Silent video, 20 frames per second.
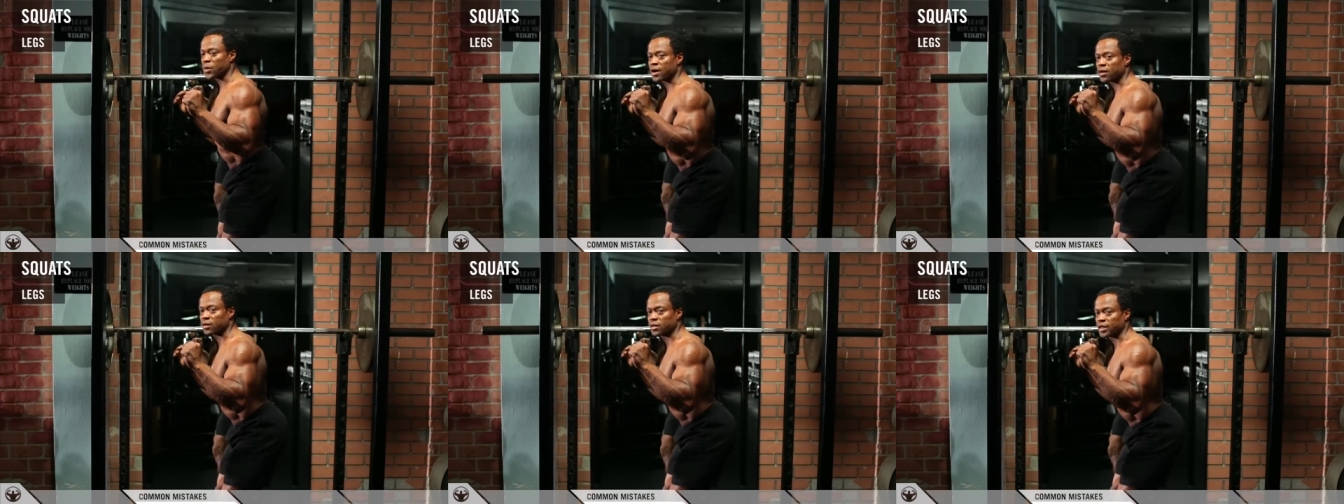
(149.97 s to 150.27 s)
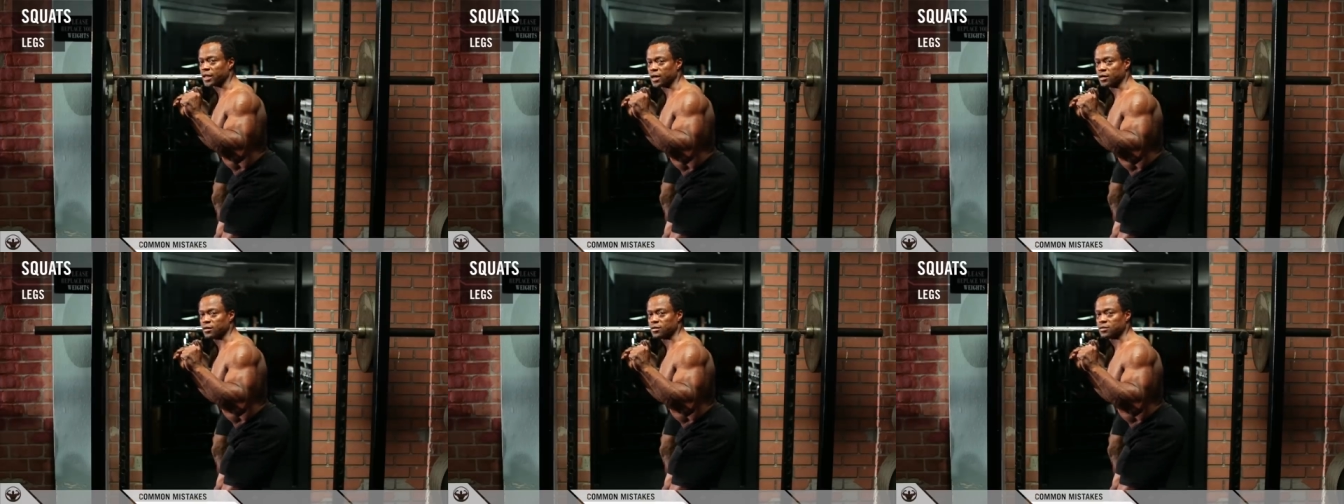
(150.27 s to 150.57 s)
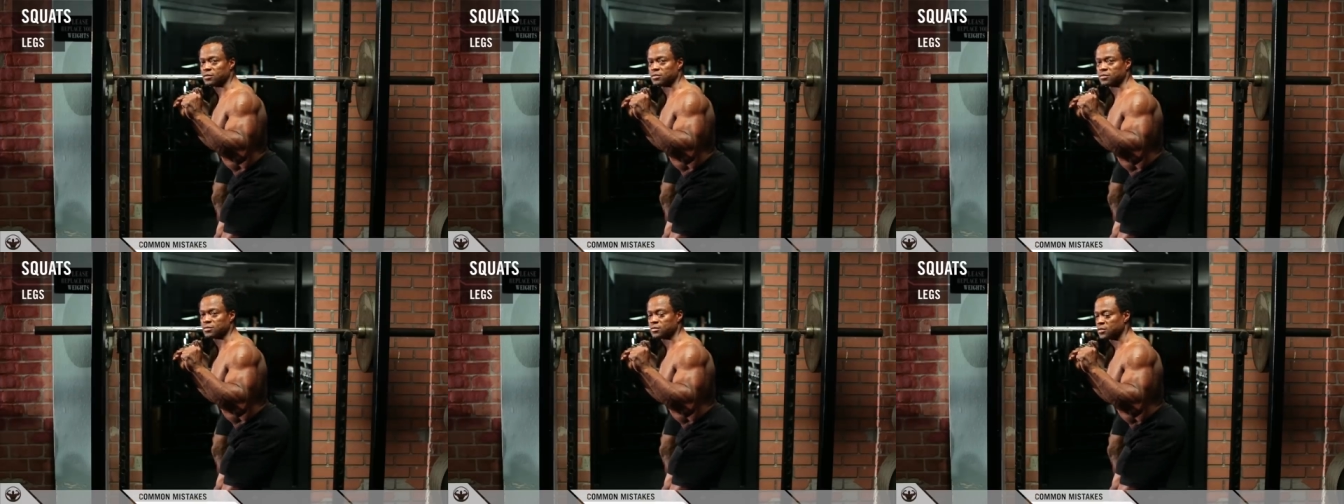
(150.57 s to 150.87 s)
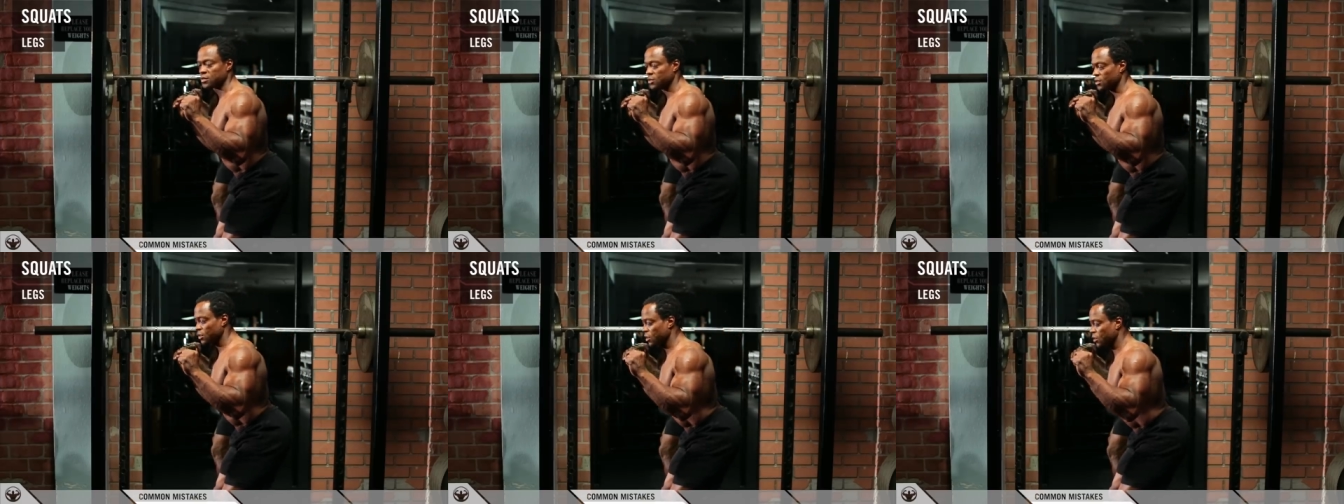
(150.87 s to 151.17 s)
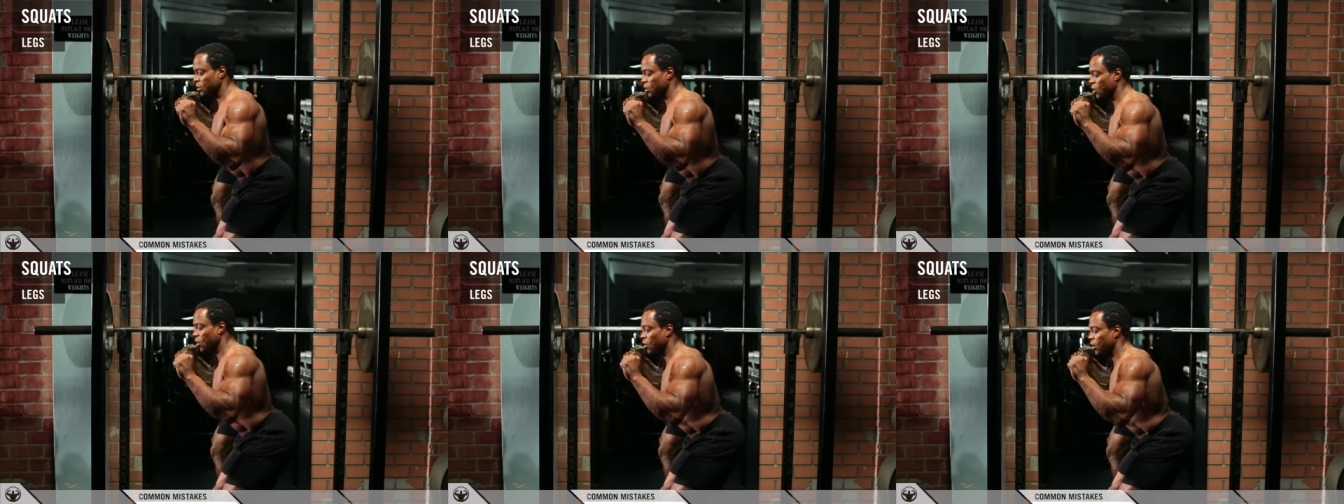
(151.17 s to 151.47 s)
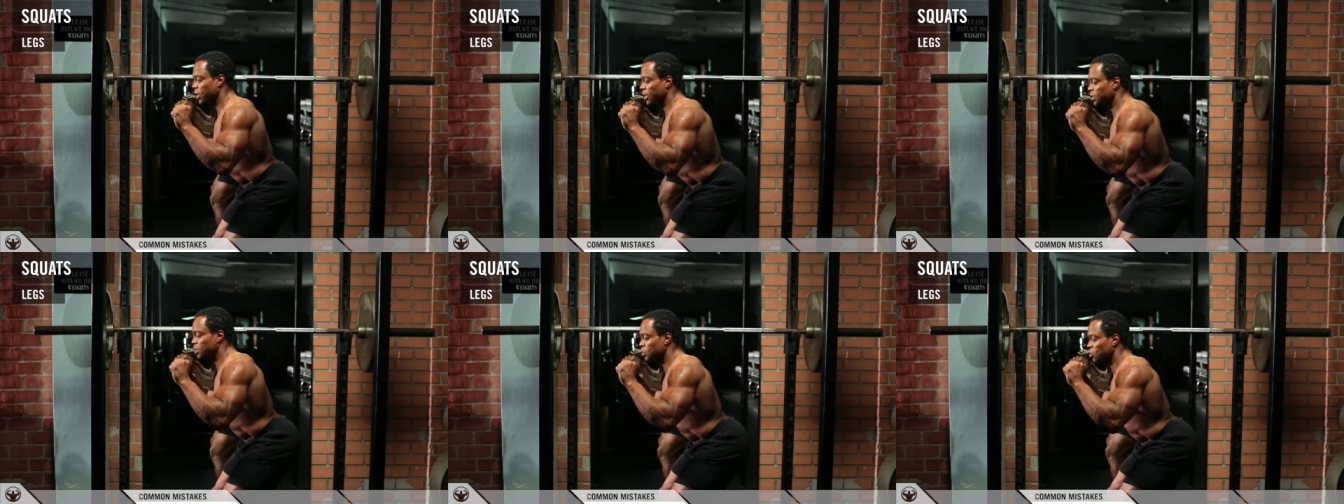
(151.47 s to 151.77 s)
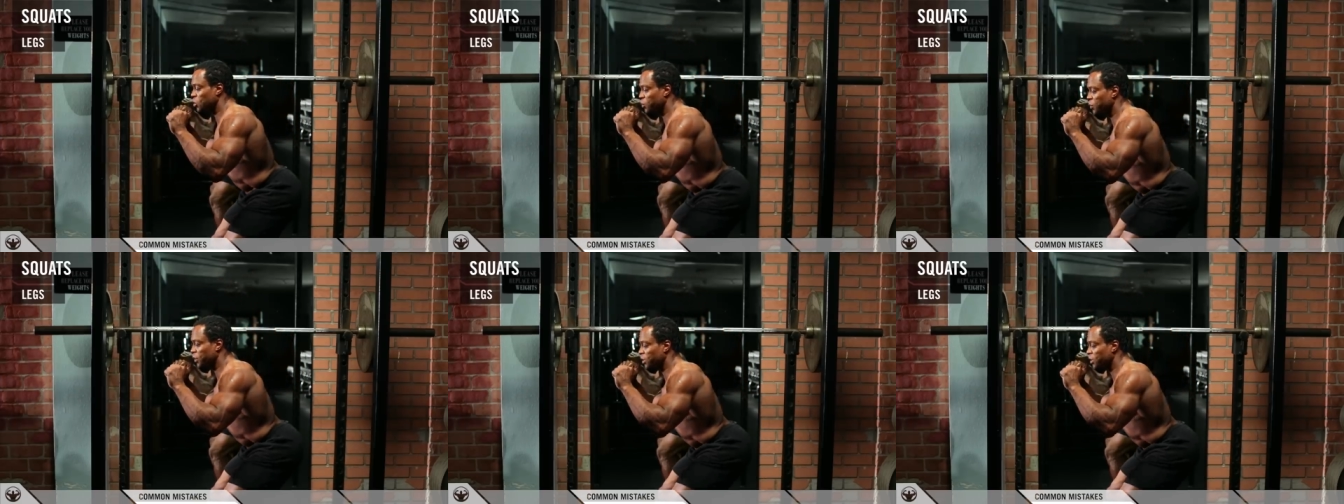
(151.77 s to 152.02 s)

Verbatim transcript: parallel. Go a little